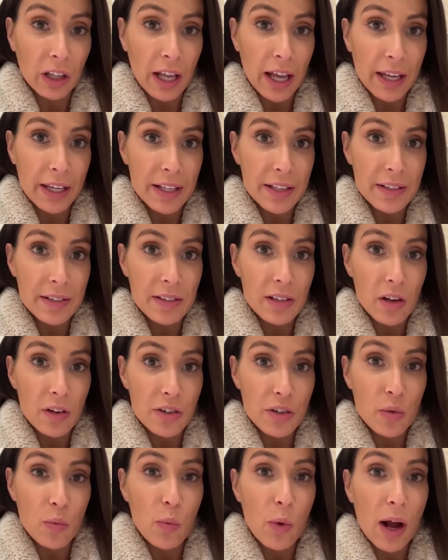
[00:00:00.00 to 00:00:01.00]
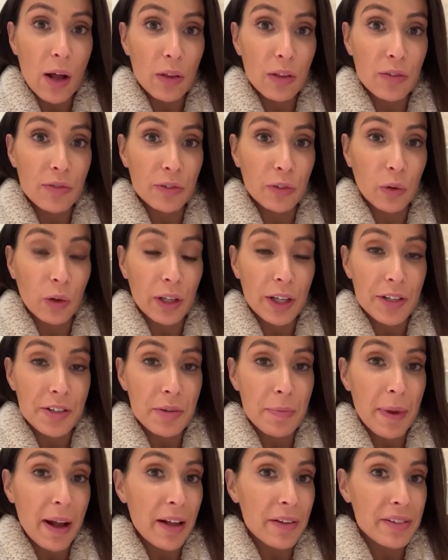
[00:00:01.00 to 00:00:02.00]
and is such a wealth of knowledge
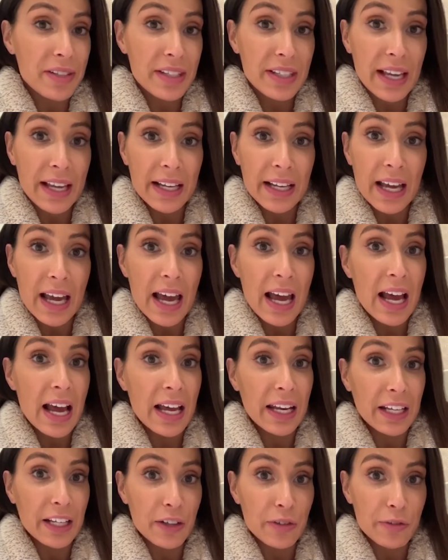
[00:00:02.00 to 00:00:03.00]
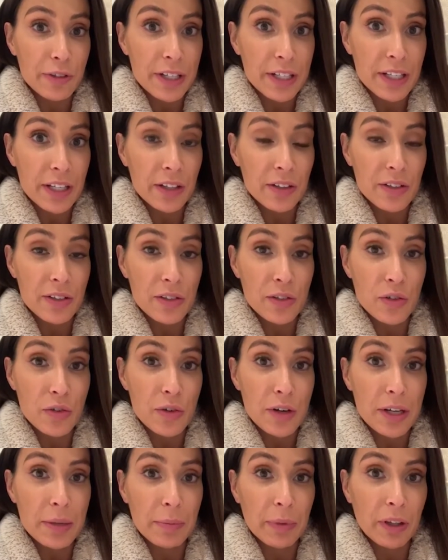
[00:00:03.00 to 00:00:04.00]
about skincare and ingredients and
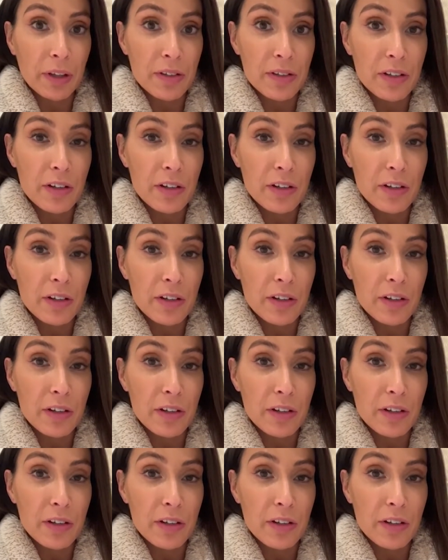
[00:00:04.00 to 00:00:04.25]
treatments.